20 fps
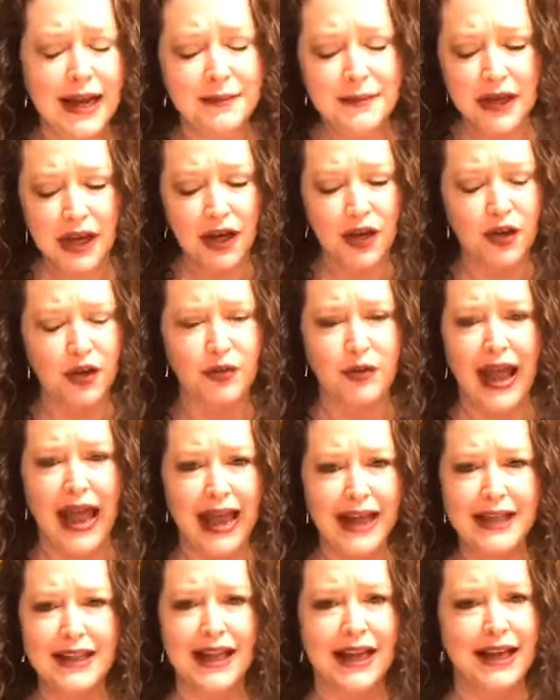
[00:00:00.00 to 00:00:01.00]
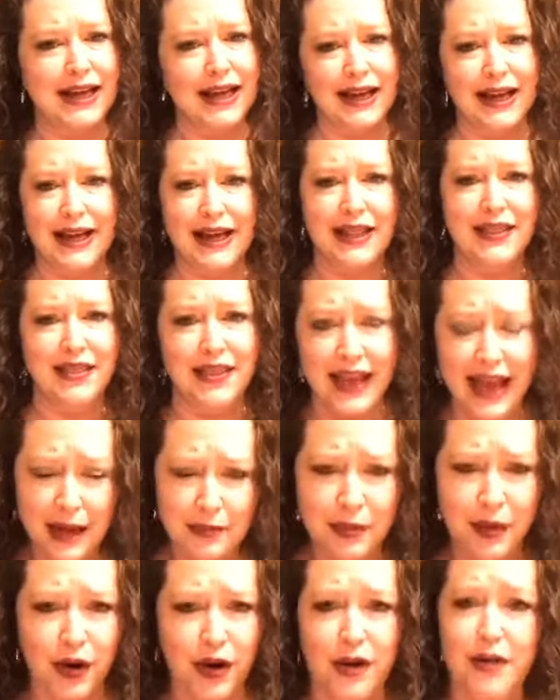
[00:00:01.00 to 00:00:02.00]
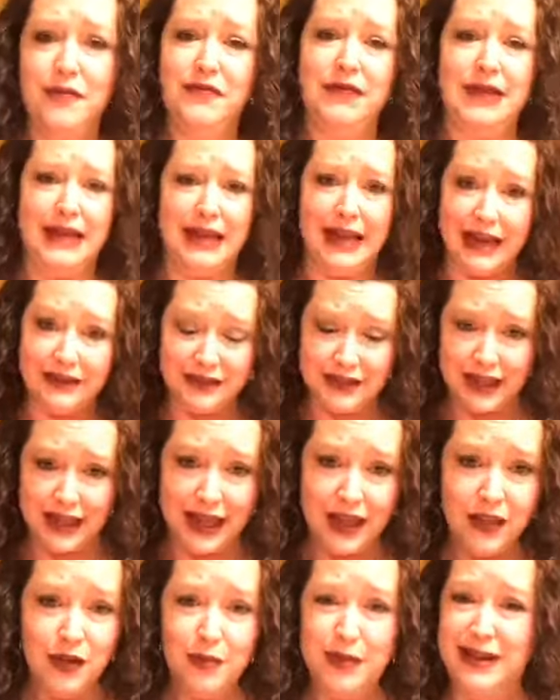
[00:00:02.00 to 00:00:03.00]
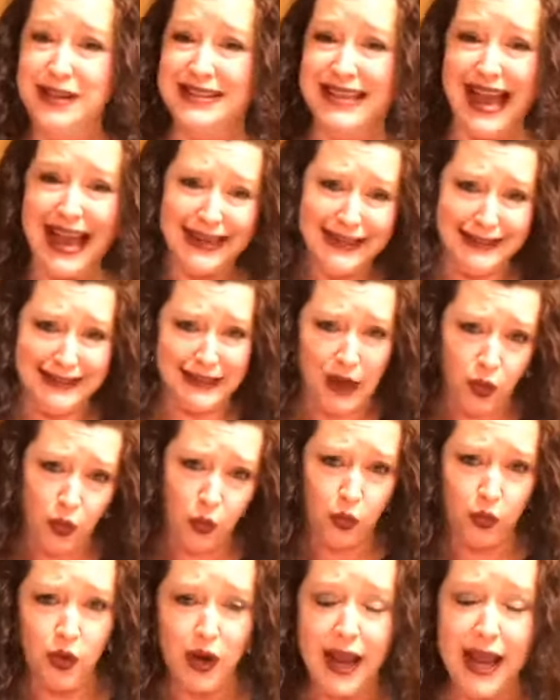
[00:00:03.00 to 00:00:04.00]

I'm not going to act like I got that part of my life together because I don't.